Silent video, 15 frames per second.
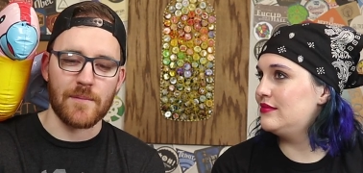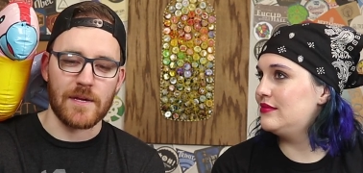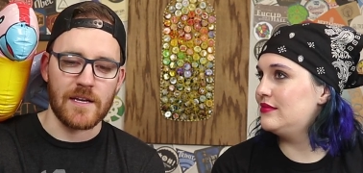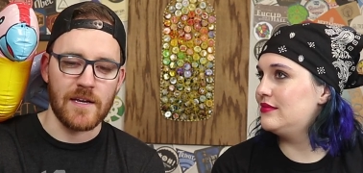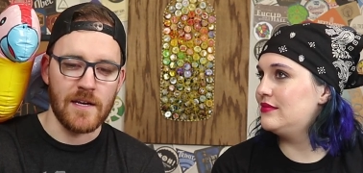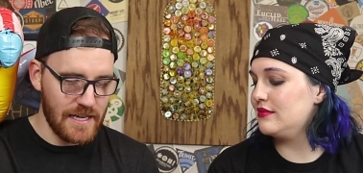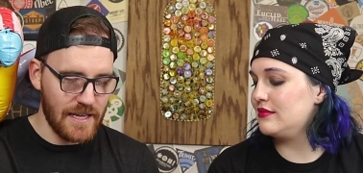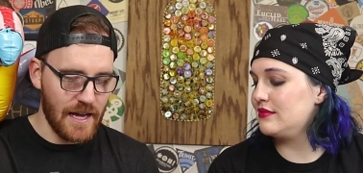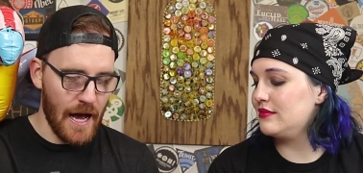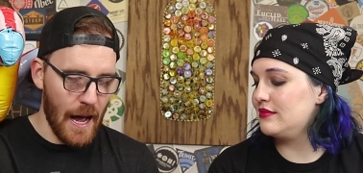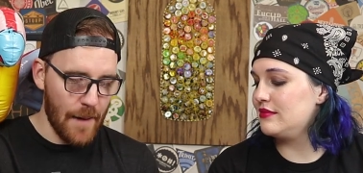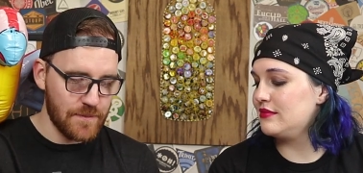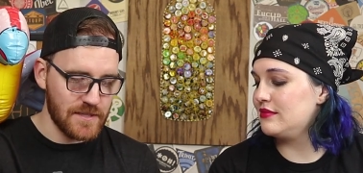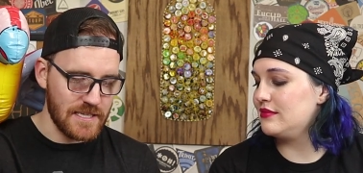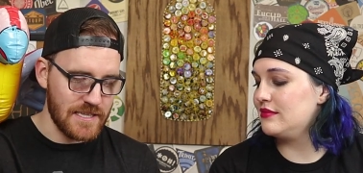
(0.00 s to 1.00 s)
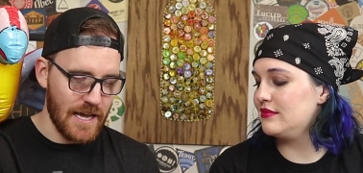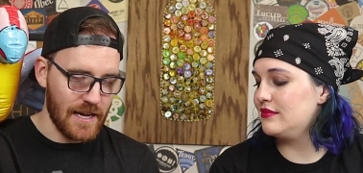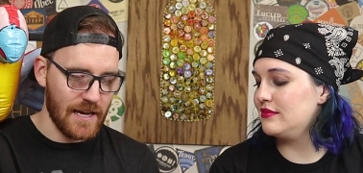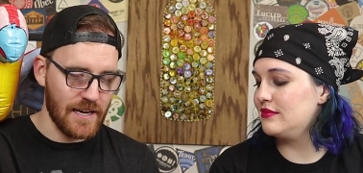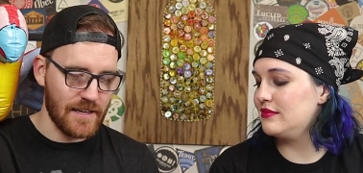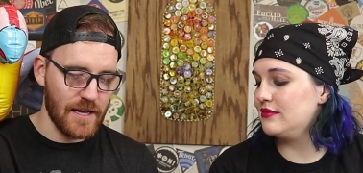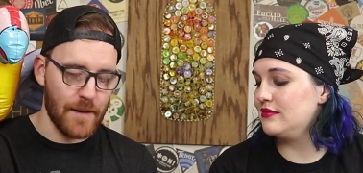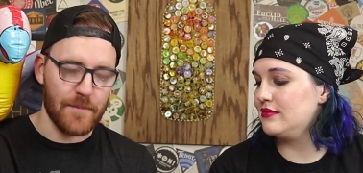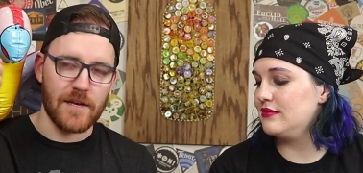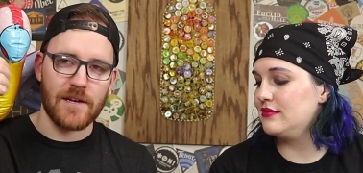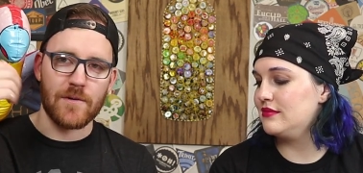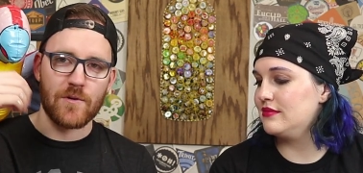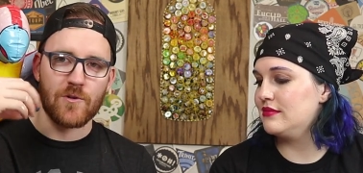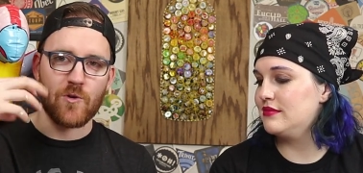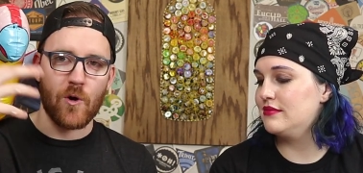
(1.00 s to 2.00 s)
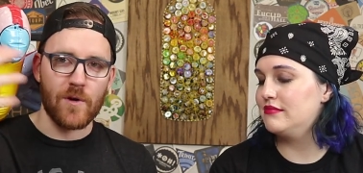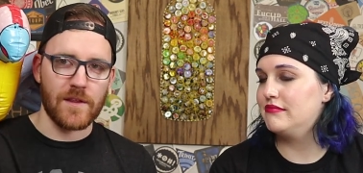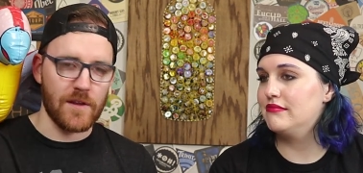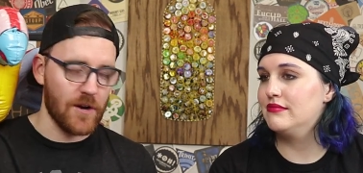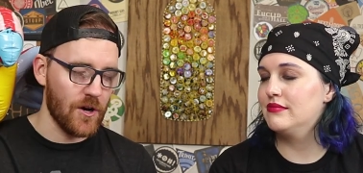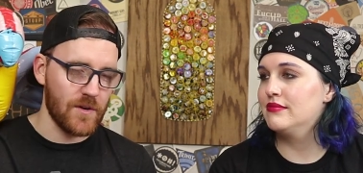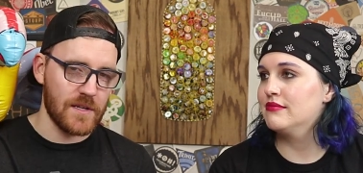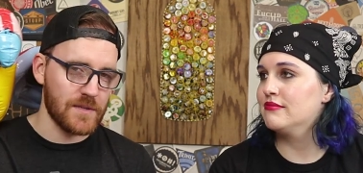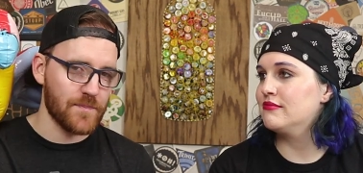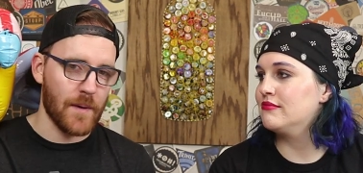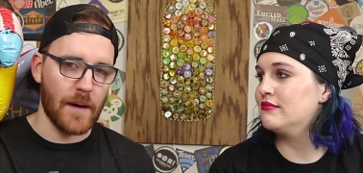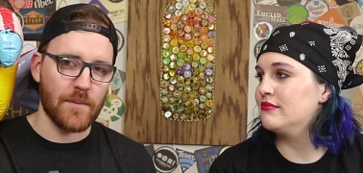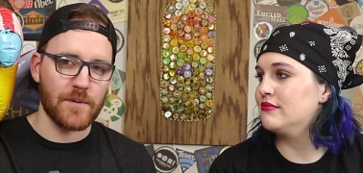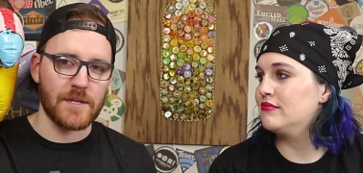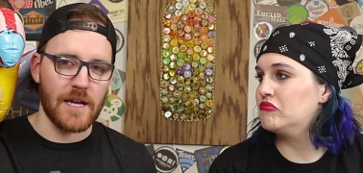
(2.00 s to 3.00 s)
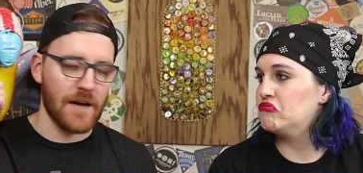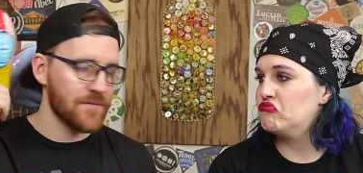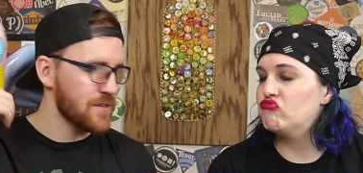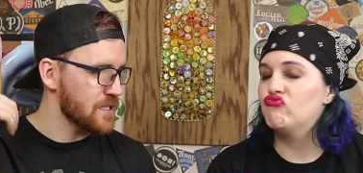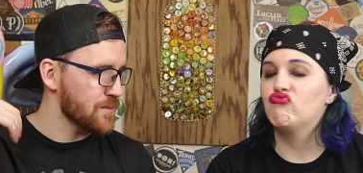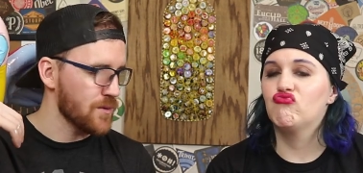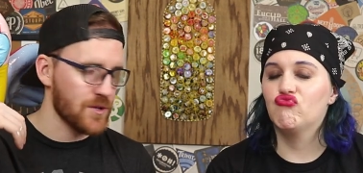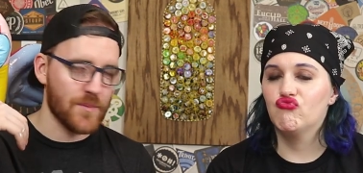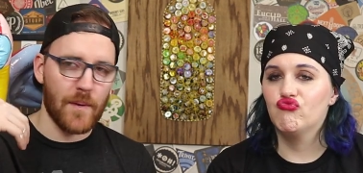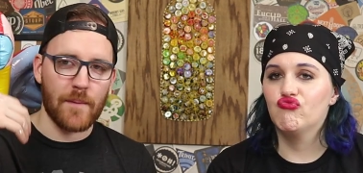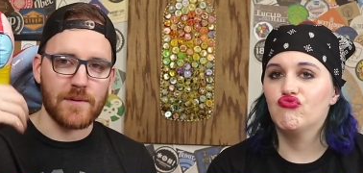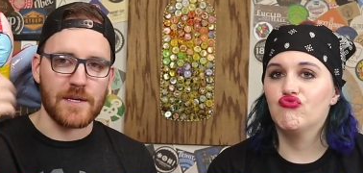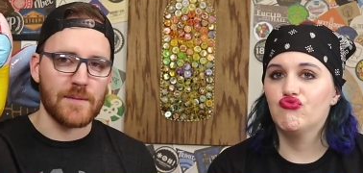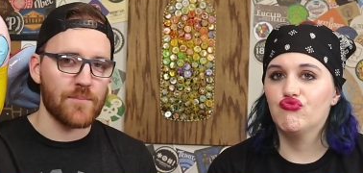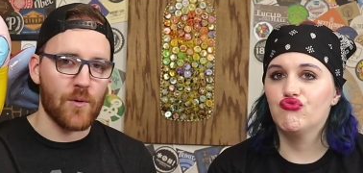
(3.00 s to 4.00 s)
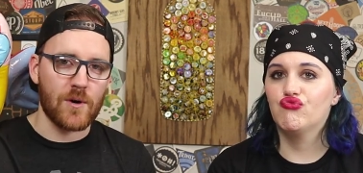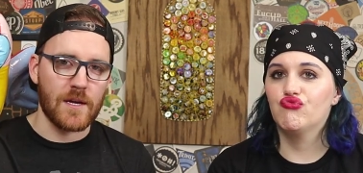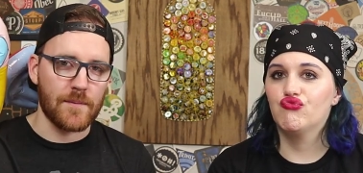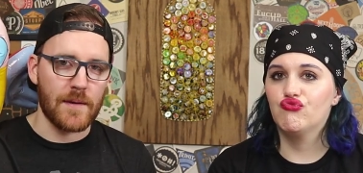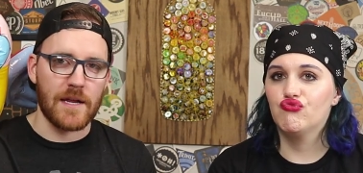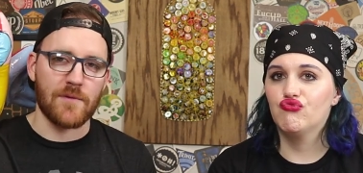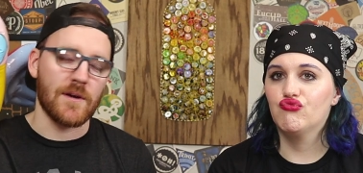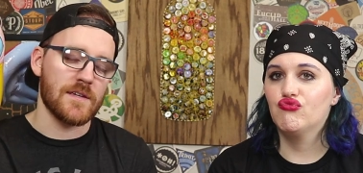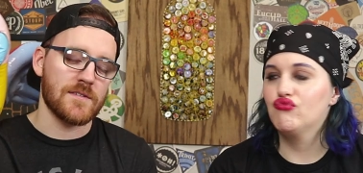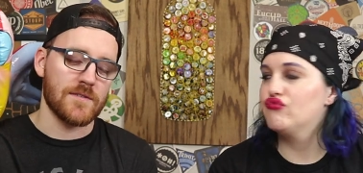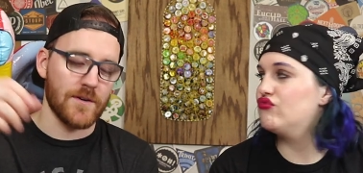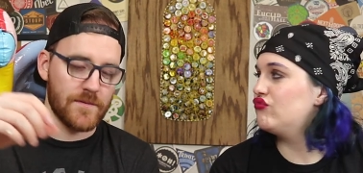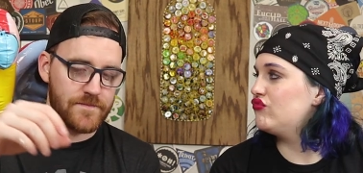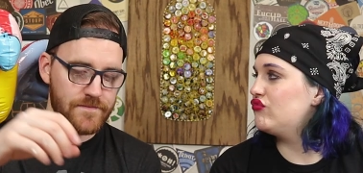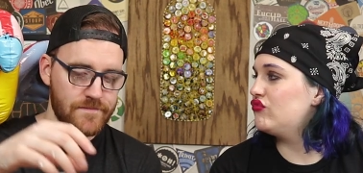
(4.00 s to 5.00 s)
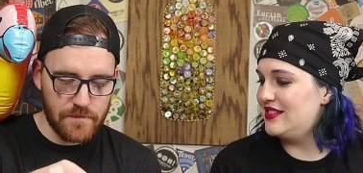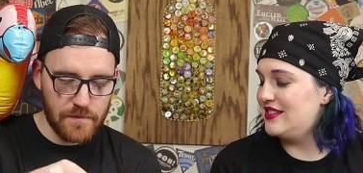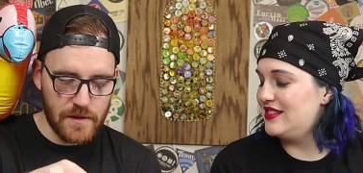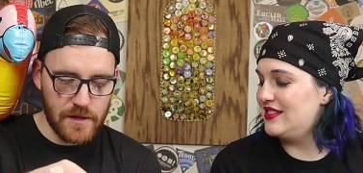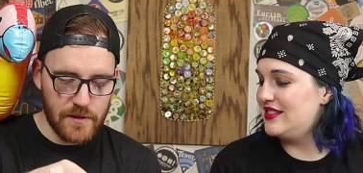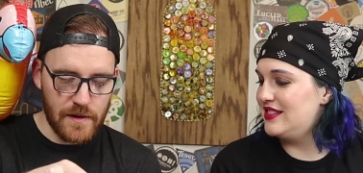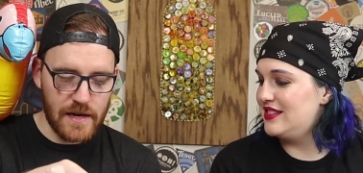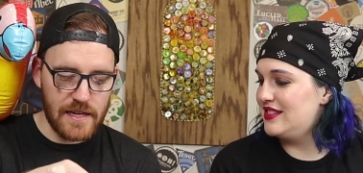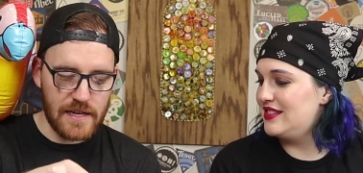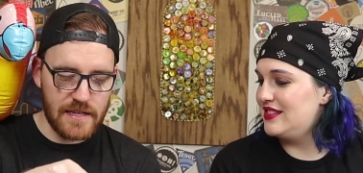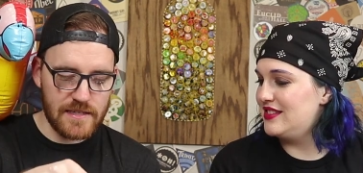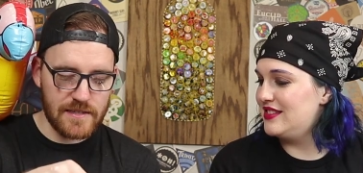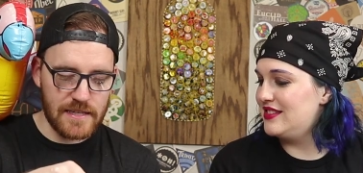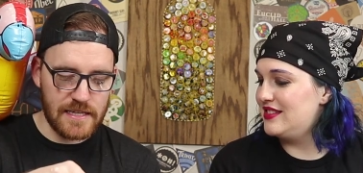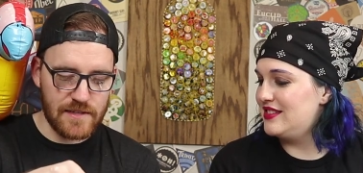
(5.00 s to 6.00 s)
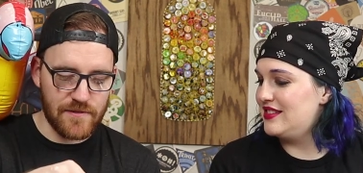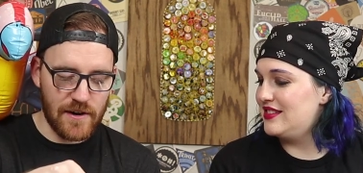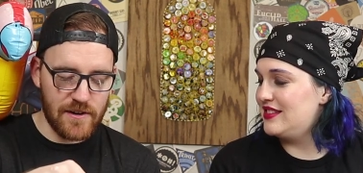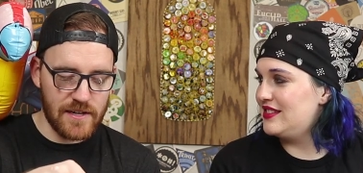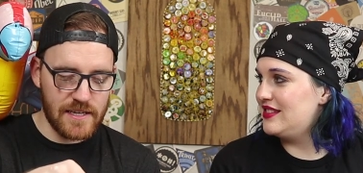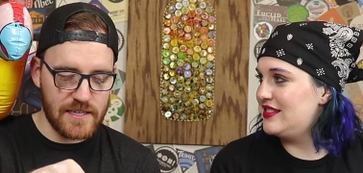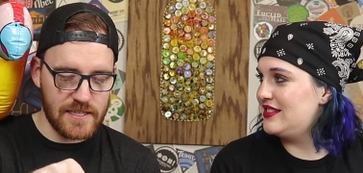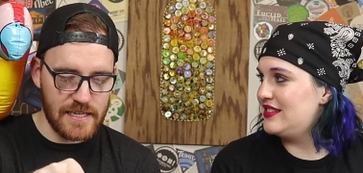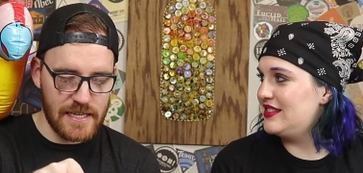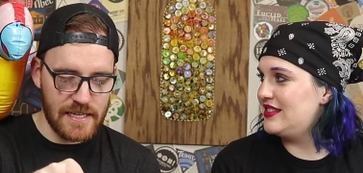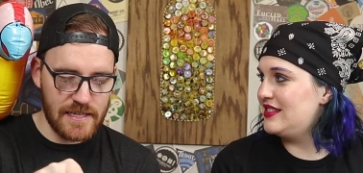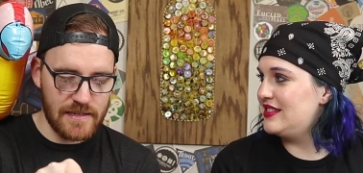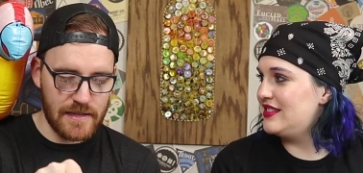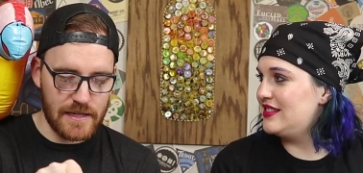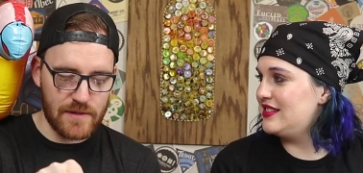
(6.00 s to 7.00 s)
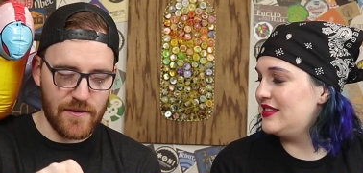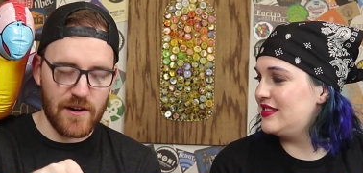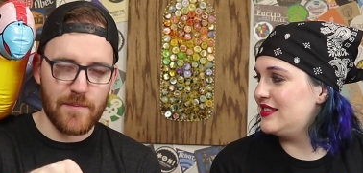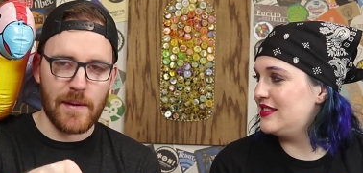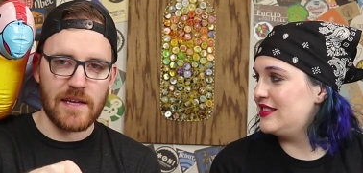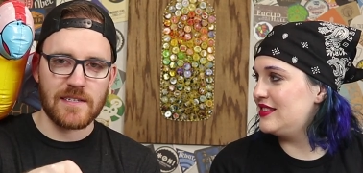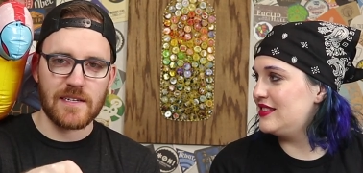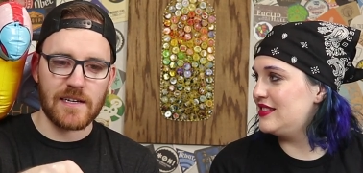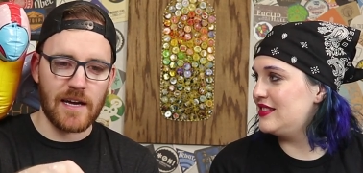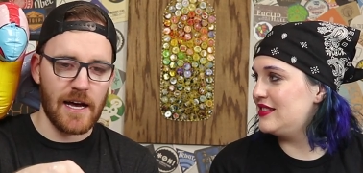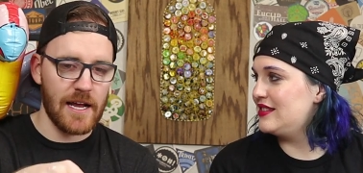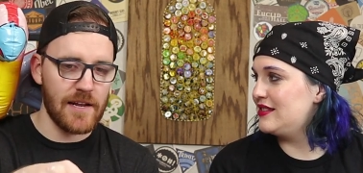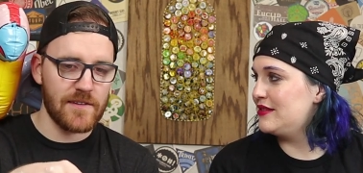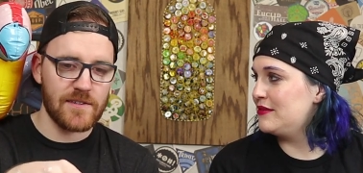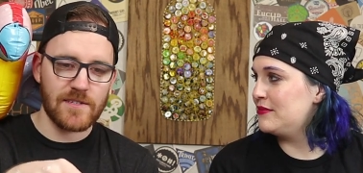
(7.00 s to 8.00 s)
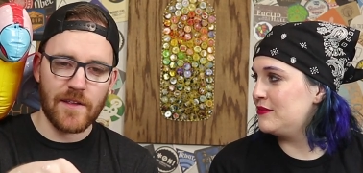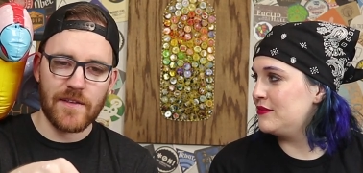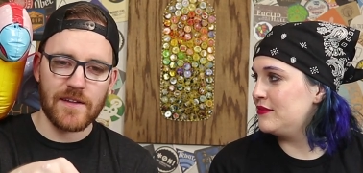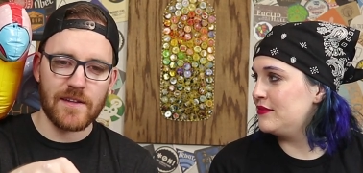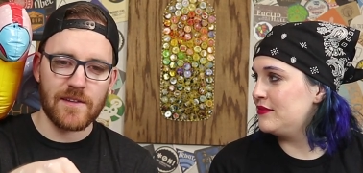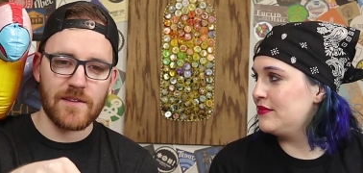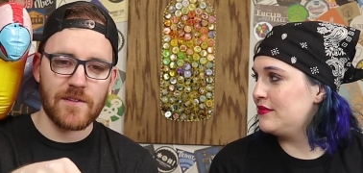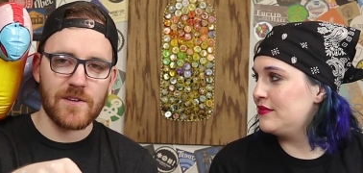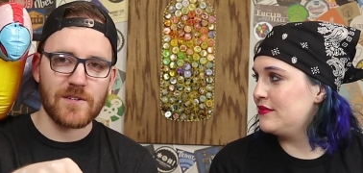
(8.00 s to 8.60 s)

Speaker 1: I mean, getting hops in that kind of climate, growing their own is probably not feasible. They're probably importing them anyway. So you're right. It is. It's very clean. It's very basic. I, there's nothing.